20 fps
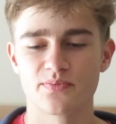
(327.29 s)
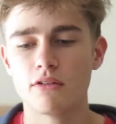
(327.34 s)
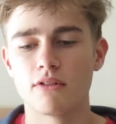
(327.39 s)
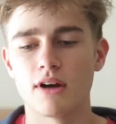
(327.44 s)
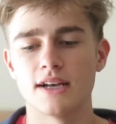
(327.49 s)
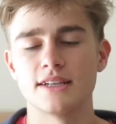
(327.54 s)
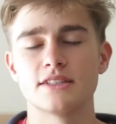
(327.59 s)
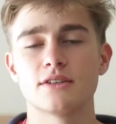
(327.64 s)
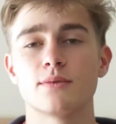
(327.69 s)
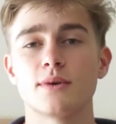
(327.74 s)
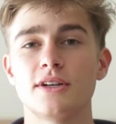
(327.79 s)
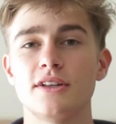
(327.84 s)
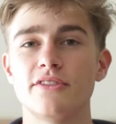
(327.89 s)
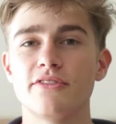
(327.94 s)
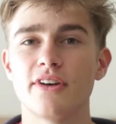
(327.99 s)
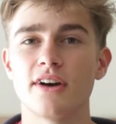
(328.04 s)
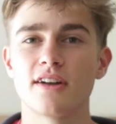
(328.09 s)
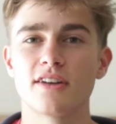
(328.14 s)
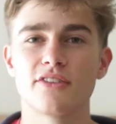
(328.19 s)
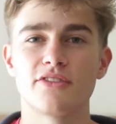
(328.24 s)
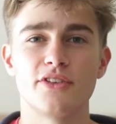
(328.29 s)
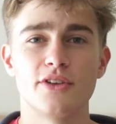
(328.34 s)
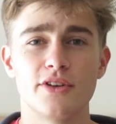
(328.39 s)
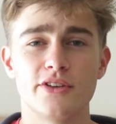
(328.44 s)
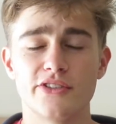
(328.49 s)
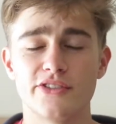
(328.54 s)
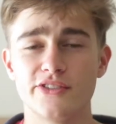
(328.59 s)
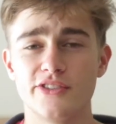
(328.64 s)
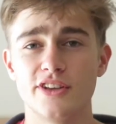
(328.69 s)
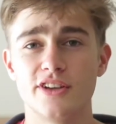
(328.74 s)
Right, so when you found a
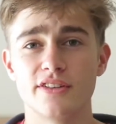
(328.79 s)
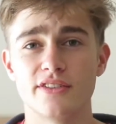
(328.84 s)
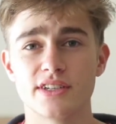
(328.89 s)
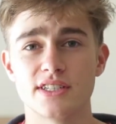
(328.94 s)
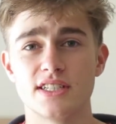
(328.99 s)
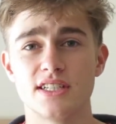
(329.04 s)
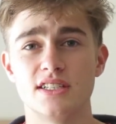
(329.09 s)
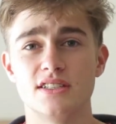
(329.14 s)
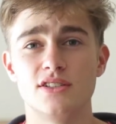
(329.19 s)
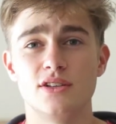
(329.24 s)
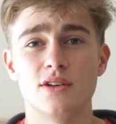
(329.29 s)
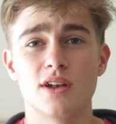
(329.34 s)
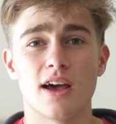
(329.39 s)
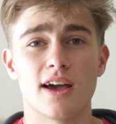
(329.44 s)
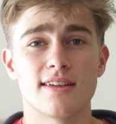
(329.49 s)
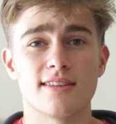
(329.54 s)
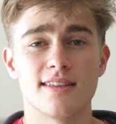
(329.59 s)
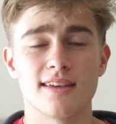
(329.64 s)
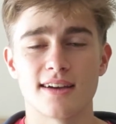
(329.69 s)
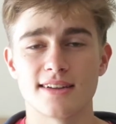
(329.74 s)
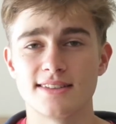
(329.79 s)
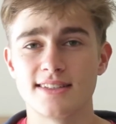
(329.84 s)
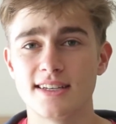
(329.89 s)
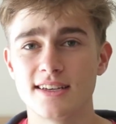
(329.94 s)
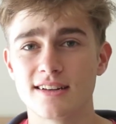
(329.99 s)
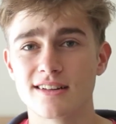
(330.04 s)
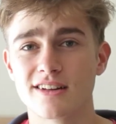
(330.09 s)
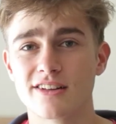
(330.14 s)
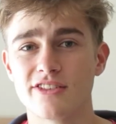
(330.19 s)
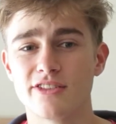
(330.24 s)
few universities you like the
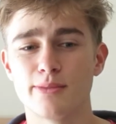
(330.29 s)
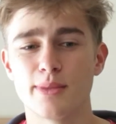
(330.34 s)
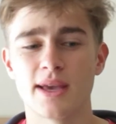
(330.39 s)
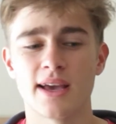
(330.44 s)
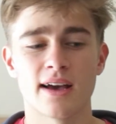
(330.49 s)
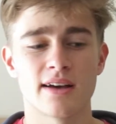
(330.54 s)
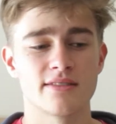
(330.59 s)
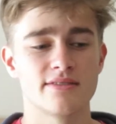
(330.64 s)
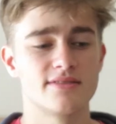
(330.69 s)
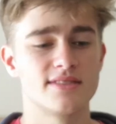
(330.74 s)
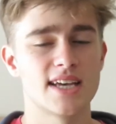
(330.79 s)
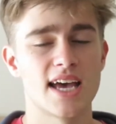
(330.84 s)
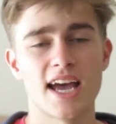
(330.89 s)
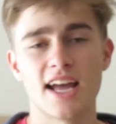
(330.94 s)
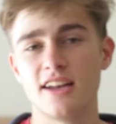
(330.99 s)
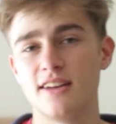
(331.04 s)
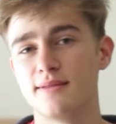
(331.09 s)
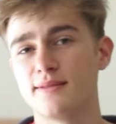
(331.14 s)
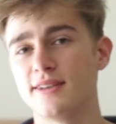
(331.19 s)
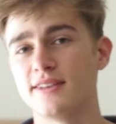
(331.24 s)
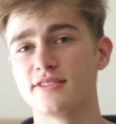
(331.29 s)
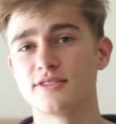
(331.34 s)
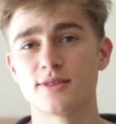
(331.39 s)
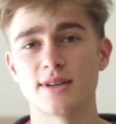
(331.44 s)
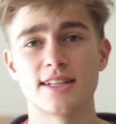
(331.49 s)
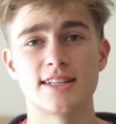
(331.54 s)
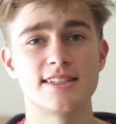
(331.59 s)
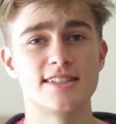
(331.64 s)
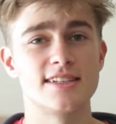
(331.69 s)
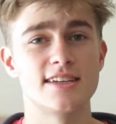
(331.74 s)
idea of, you may have 10, you may have
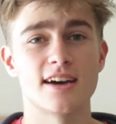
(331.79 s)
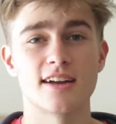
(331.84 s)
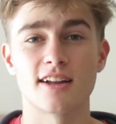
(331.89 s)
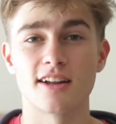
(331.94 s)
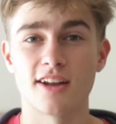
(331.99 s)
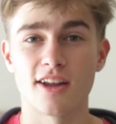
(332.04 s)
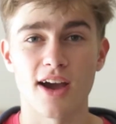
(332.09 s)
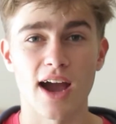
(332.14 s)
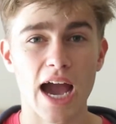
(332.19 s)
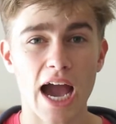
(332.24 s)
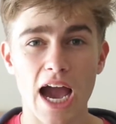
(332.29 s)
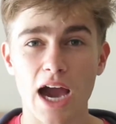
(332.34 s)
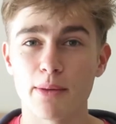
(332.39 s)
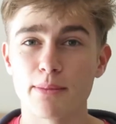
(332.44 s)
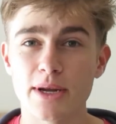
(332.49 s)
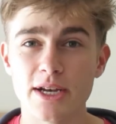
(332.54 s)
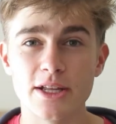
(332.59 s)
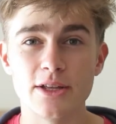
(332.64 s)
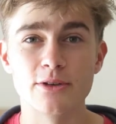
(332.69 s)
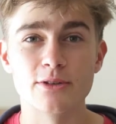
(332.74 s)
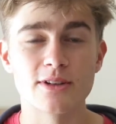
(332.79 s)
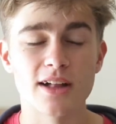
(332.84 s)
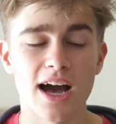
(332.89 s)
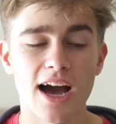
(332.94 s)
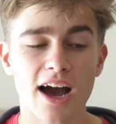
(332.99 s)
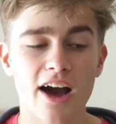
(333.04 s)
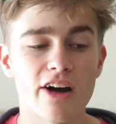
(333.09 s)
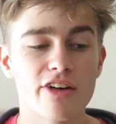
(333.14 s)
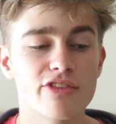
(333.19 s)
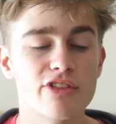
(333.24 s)
20, I don't know how many you'll
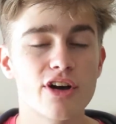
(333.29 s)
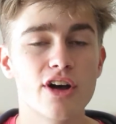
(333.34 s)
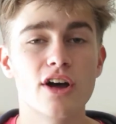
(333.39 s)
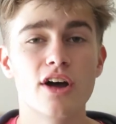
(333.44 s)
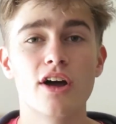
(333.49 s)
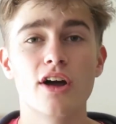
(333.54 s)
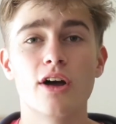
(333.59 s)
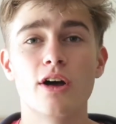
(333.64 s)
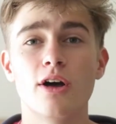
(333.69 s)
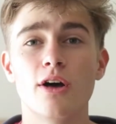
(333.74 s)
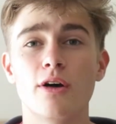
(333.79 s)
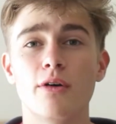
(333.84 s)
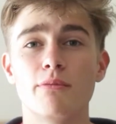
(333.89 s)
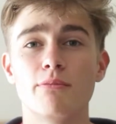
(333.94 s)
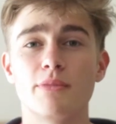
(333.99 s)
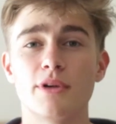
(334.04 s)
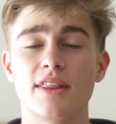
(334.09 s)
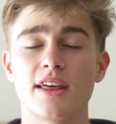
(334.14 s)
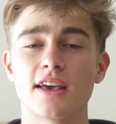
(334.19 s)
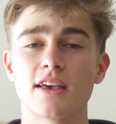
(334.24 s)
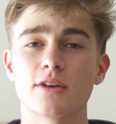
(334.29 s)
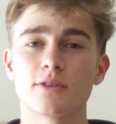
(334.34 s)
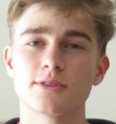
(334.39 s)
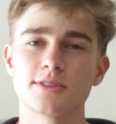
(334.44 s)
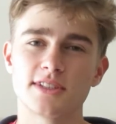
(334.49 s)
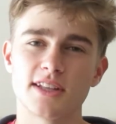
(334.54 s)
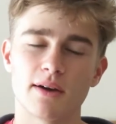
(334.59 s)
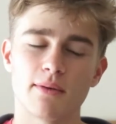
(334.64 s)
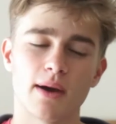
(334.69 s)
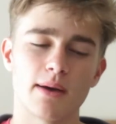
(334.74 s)
have, but then go
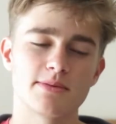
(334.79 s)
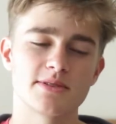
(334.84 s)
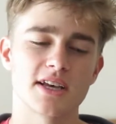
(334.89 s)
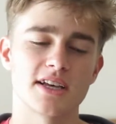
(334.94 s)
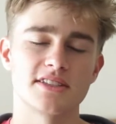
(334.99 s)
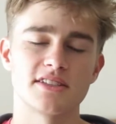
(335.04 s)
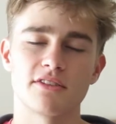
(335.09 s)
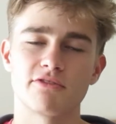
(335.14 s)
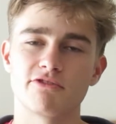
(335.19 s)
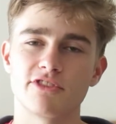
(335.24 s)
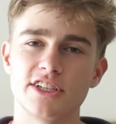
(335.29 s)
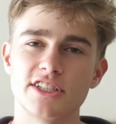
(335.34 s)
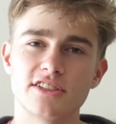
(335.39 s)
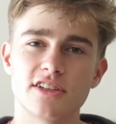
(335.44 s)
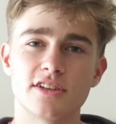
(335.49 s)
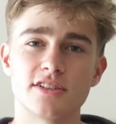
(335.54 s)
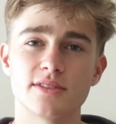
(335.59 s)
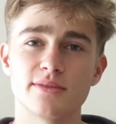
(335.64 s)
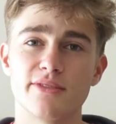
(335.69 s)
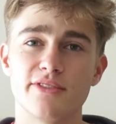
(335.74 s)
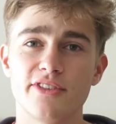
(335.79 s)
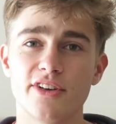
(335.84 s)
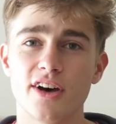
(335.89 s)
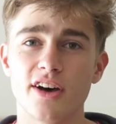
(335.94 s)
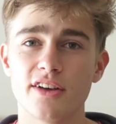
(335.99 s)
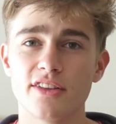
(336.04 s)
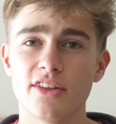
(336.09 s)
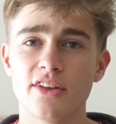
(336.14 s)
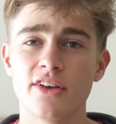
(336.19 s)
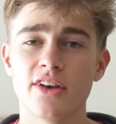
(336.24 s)
onto their websites and research them
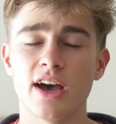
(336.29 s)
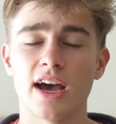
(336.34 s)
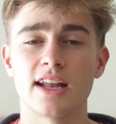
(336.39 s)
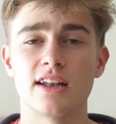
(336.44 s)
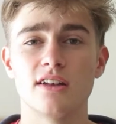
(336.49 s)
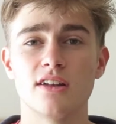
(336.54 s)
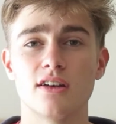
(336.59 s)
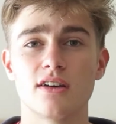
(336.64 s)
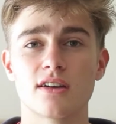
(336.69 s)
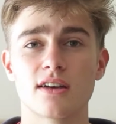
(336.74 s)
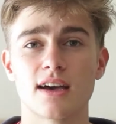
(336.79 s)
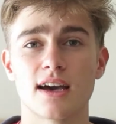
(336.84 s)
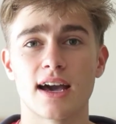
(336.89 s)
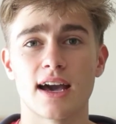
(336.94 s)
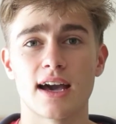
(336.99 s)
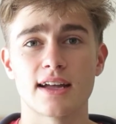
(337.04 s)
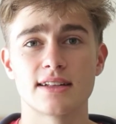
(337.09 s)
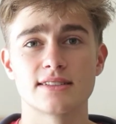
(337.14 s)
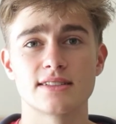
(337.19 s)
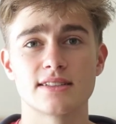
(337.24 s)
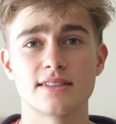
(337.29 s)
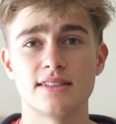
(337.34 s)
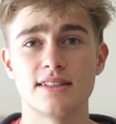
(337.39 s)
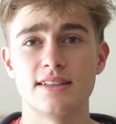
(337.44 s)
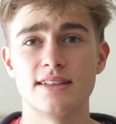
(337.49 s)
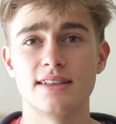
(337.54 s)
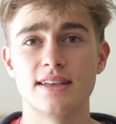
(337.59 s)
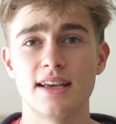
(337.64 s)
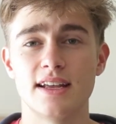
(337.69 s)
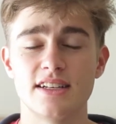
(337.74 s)
further and look at
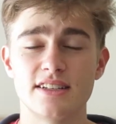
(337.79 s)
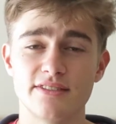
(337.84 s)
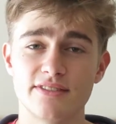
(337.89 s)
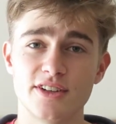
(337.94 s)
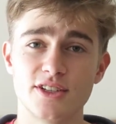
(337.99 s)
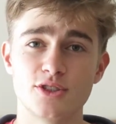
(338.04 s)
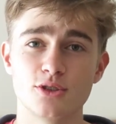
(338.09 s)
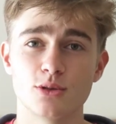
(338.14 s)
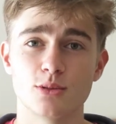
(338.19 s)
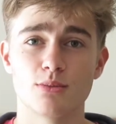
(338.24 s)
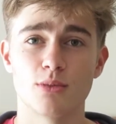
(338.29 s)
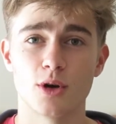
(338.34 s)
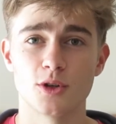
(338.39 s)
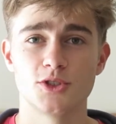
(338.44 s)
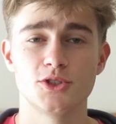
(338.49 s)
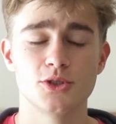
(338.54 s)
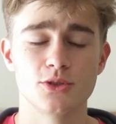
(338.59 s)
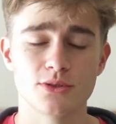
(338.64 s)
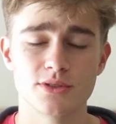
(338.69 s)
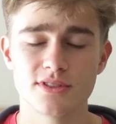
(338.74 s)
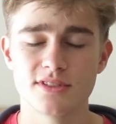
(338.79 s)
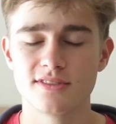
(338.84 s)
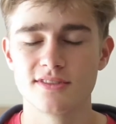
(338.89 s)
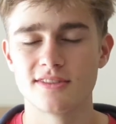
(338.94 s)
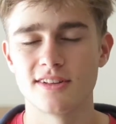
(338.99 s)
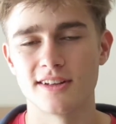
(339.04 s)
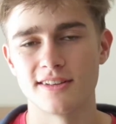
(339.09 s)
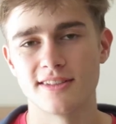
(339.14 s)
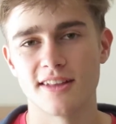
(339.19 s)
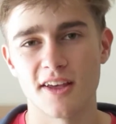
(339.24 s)
the individual modules
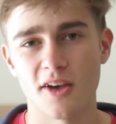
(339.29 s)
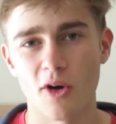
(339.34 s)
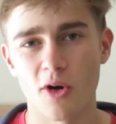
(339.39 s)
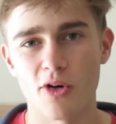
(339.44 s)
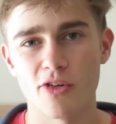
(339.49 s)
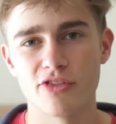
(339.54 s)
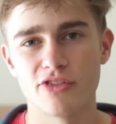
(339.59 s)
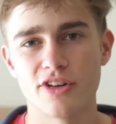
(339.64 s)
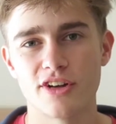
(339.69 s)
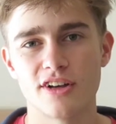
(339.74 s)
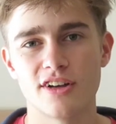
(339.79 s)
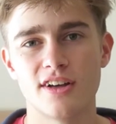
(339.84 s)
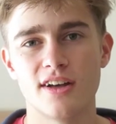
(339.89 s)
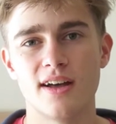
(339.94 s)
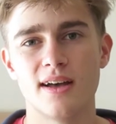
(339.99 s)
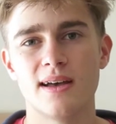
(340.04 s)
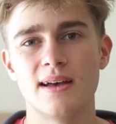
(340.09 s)
that they offer.